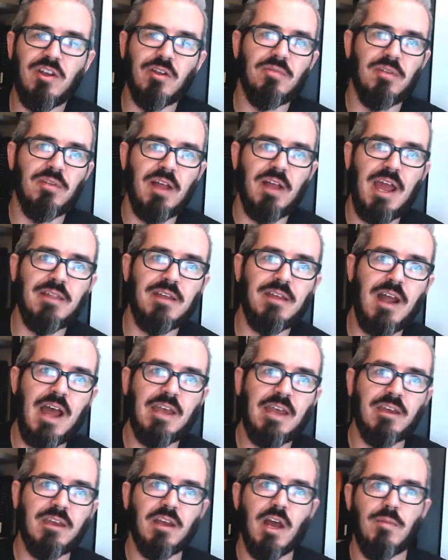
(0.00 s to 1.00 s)
plan that I
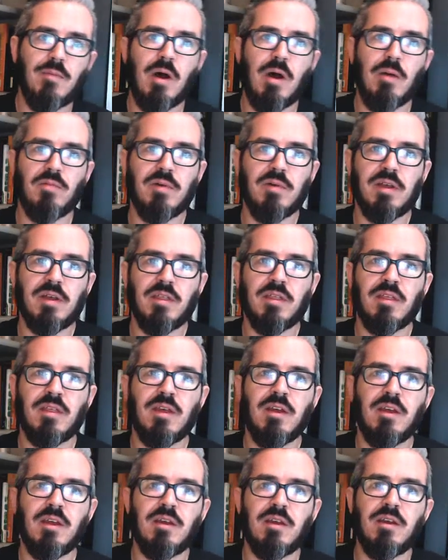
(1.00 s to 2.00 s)
could come up with.
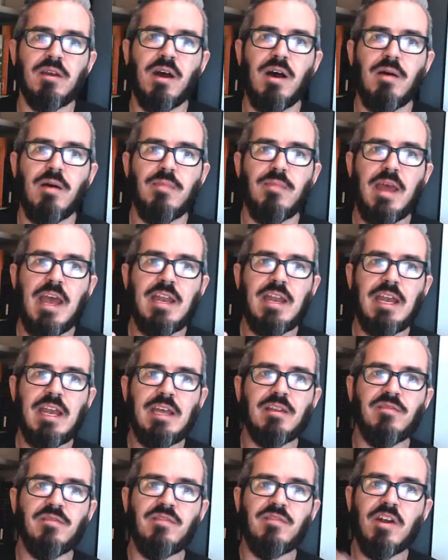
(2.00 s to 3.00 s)
And
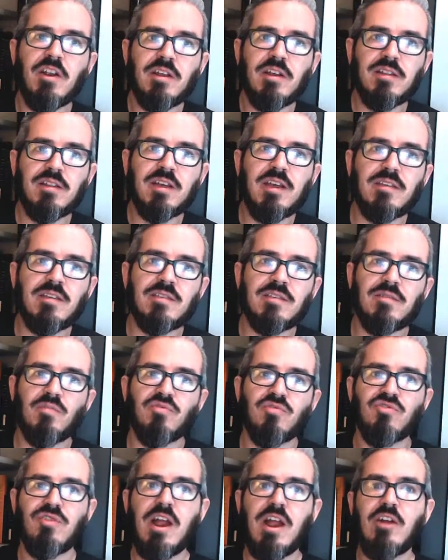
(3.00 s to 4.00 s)
in the very least,
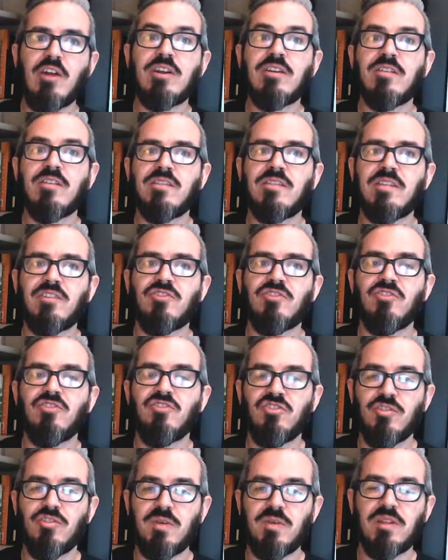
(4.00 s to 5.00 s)
prayer and intercession
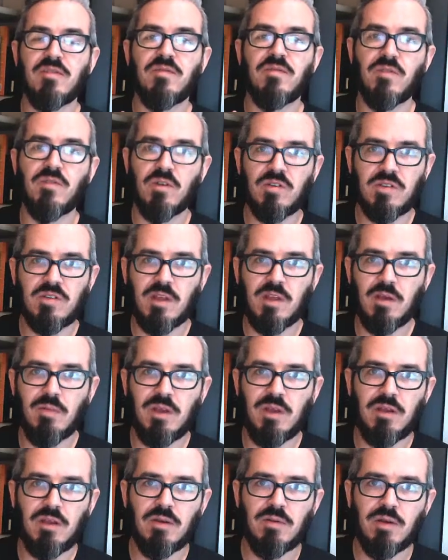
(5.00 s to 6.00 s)
should be the first thing we
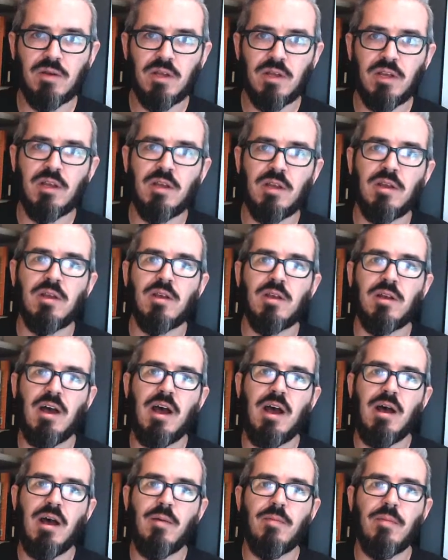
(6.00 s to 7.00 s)
do.
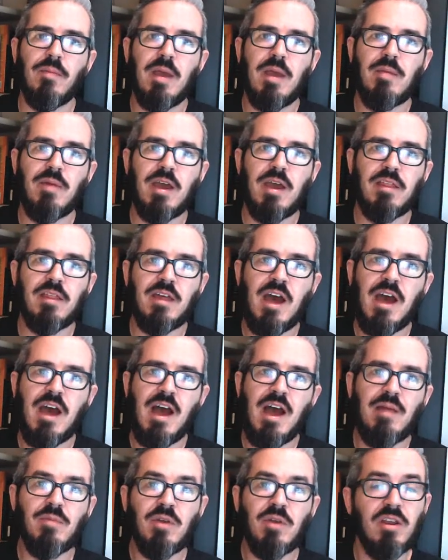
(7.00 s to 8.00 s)
And by
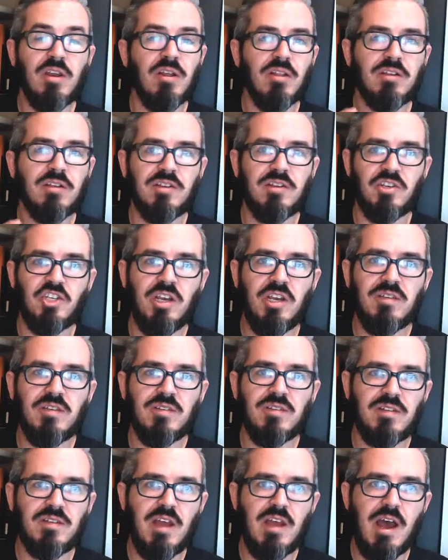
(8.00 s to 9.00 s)
that, I'm going to look to
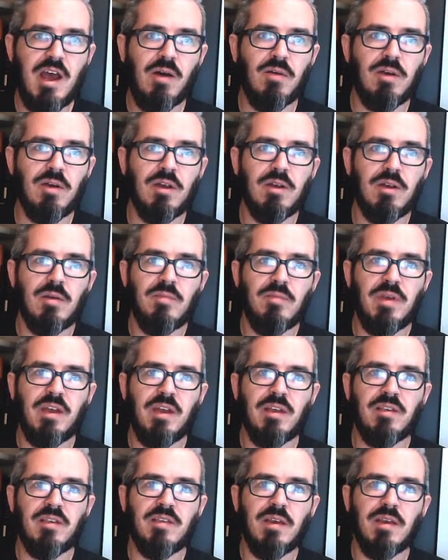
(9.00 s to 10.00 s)
Jesus now,
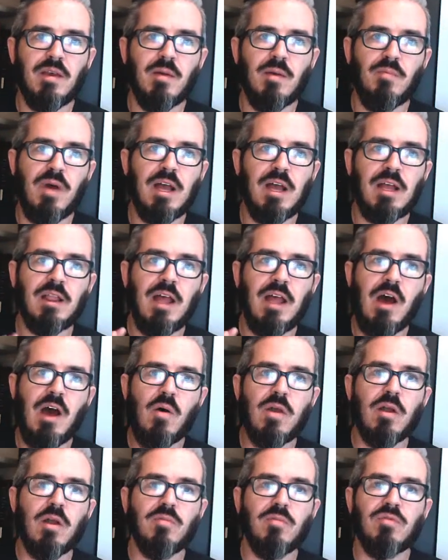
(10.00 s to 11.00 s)
because by
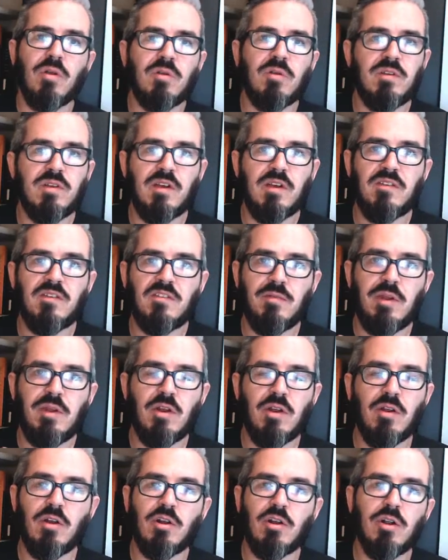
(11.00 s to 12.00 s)
allowing our protests to be
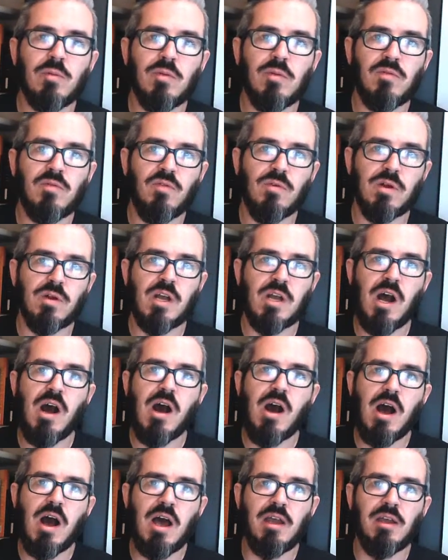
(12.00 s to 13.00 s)
heard before
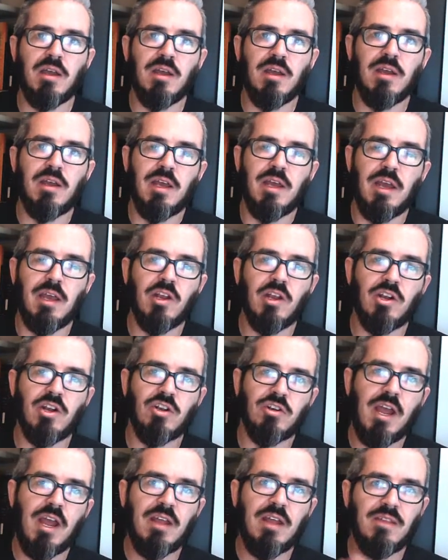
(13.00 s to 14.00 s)
God, it
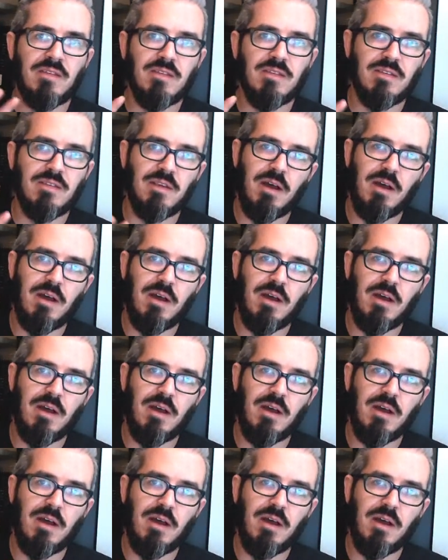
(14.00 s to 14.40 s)
creates